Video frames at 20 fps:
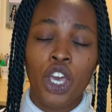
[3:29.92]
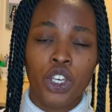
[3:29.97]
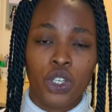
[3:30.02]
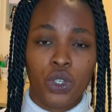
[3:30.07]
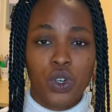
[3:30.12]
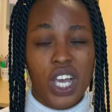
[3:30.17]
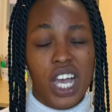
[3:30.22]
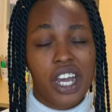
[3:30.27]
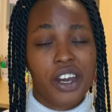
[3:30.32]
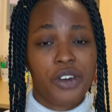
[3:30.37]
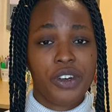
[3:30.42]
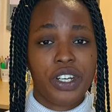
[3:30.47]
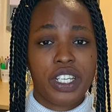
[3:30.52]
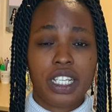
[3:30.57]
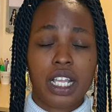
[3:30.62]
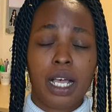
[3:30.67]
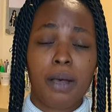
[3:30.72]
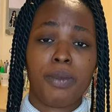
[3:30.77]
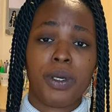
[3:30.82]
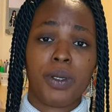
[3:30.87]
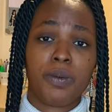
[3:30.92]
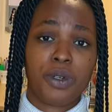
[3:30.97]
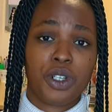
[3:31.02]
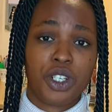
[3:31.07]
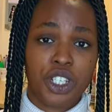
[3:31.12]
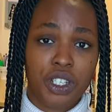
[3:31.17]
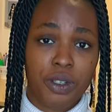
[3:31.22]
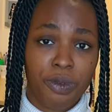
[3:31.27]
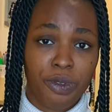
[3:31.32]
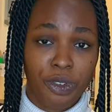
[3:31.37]
you can create that
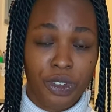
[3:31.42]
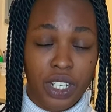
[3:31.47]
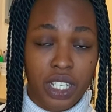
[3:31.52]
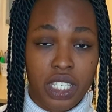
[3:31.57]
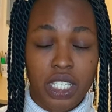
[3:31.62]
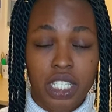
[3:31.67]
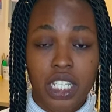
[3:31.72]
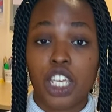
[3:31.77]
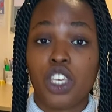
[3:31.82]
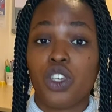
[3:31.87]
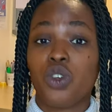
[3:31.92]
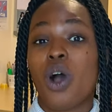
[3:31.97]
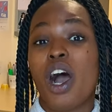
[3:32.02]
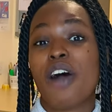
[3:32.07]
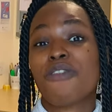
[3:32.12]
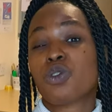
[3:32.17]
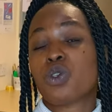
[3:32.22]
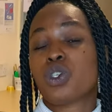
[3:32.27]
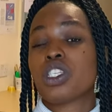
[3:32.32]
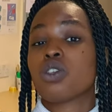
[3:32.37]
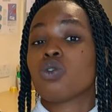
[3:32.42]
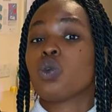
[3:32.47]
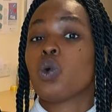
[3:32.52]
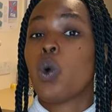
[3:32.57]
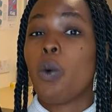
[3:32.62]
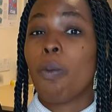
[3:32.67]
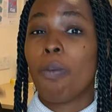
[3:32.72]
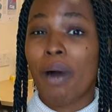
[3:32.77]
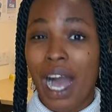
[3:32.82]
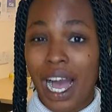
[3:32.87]
membership first, then you have to still
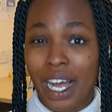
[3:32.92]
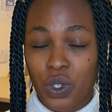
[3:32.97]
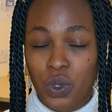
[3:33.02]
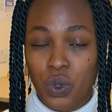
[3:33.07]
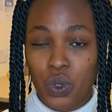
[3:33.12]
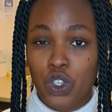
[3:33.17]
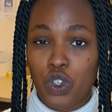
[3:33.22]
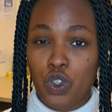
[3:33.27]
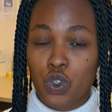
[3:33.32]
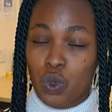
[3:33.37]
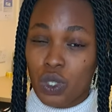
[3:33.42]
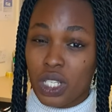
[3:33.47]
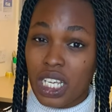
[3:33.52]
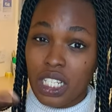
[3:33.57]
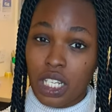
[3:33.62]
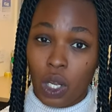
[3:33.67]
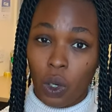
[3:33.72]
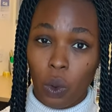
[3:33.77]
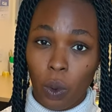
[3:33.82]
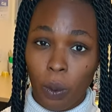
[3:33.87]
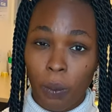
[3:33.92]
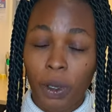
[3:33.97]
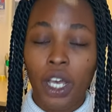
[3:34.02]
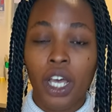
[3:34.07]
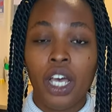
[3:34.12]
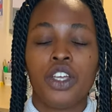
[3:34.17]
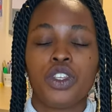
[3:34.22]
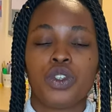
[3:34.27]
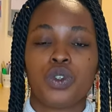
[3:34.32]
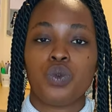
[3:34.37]
go back to the student club
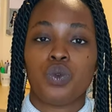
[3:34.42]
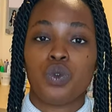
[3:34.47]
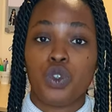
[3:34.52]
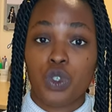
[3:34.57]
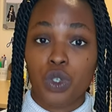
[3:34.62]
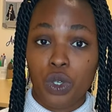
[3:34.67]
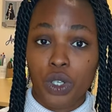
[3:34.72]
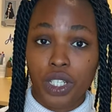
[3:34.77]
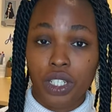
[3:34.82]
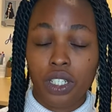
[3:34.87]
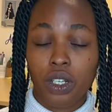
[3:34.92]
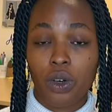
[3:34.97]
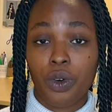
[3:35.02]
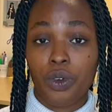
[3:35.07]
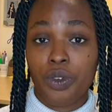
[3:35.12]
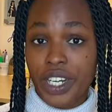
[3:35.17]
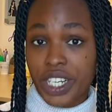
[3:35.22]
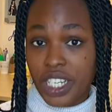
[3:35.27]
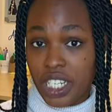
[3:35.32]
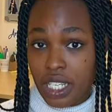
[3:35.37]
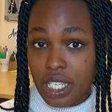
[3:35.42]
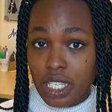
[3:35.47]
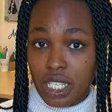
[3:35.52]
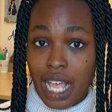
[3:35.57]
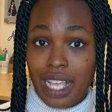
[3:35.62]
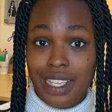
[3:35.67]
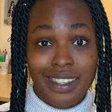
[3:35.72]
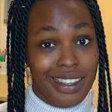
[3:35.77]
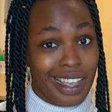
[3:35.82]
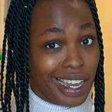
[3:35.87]
to join or
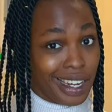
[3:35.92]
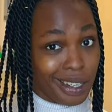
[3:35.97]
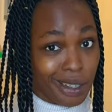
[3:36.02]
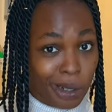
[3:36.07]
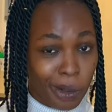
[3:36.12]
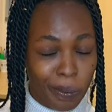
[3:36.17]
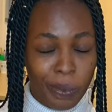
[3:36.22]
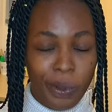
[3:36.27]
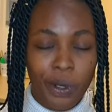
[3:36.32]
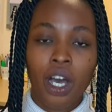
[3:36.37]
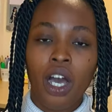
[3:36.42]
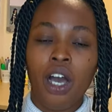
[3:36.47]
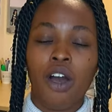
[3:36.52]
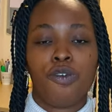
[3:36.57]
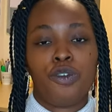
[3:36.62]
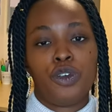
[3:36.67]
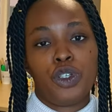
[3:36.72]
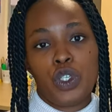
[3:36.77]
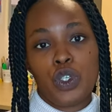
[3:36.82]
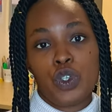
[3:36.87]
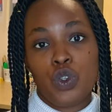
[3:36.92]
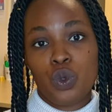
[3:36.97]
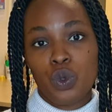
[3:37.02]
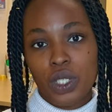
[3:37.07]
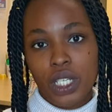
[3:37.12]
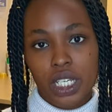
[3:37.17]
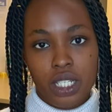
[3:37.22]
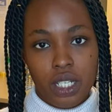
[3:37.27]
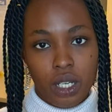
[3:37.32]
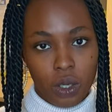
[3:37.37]
register, sign up for the
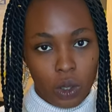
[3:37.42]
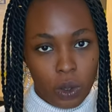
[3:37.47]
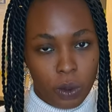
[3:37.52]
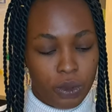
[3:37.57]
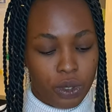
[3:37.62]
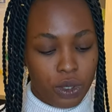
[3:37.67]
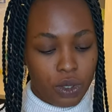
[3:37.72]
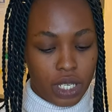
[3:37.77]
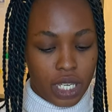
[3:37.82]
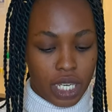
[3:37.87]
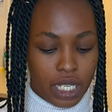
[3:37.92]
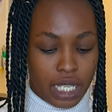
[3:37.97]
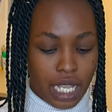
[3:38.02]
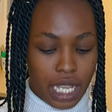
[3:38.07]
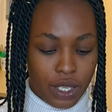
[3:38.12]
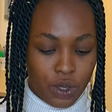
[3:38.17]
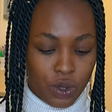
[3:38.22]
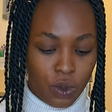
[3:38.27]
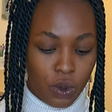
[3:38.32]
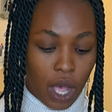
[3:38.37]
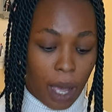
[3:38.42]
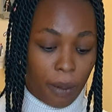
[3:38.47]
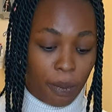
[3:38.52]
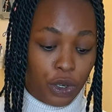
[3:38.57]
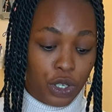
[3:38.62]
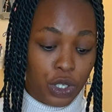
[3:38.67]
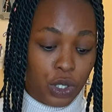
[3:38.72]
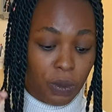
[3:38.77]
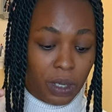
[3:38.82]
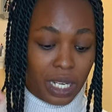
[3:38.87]
student club. Do you get that? So I'm
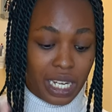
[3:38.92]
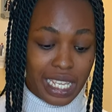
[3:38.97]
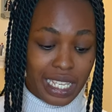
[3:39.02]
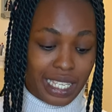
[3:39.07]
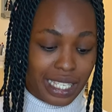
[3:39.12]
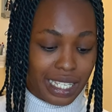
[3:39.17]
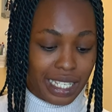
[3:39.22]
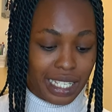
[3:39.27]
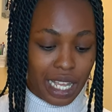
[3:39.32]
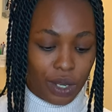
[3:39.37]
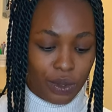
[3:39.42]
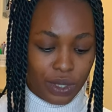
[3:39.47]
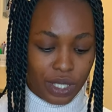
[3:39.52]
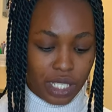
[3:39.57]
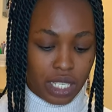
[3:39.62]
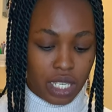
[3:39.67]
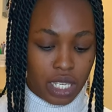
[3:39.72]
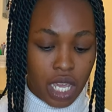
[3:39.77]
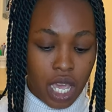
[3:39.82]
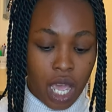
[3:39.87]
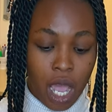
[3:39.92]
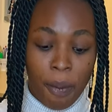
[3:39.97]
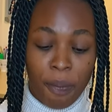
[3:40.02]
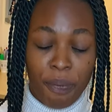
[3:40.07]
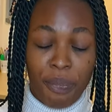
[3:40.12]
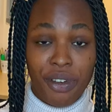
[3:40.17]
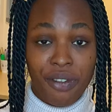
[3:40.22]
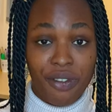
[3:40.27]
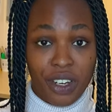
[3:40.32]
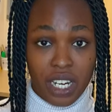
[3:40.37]
going to be listing out the
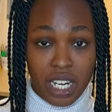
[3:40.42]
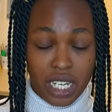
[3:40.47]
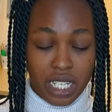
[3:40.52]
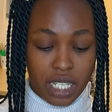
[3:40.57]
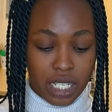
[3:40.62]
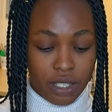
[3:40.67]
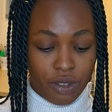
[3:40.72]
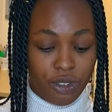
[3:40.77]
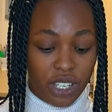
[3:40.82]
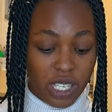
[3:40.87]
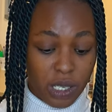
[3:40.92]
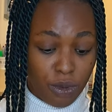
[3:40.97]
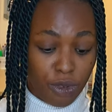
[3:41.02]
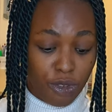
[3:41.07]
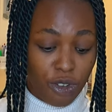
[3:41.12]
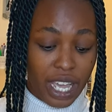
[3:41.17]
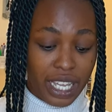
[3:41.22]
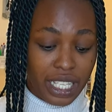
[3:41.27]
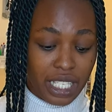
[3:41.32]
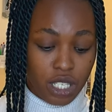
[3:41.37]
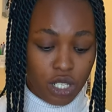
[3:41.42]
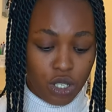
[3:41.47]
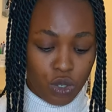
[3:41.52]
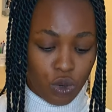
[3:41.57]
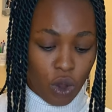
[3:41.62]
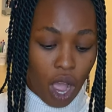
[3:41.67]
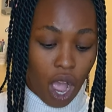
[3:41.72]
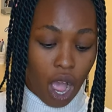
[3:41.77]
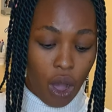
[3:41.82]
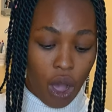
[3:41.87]
privileges first before I teach
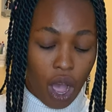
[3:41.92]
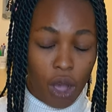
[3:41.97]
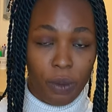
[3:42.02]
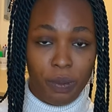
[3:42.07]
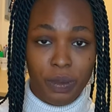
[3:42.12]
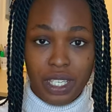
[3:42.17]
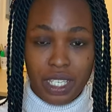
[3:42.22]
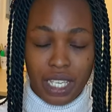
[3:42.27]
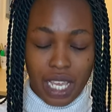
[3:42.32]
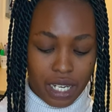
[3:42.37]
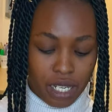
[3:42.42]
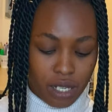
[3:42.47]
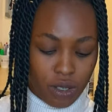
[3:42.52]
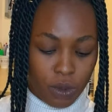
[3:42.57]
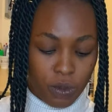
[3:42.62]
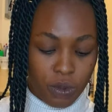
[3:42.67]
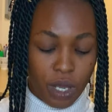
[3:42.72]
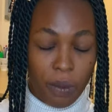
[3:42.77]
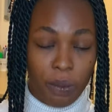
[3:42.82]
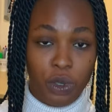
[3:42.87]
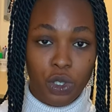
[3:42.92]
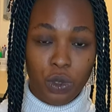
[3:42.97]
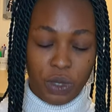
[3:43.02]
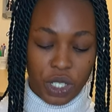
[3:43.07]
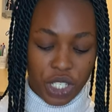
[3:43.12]
you how I'll be signing up. So I'm going to be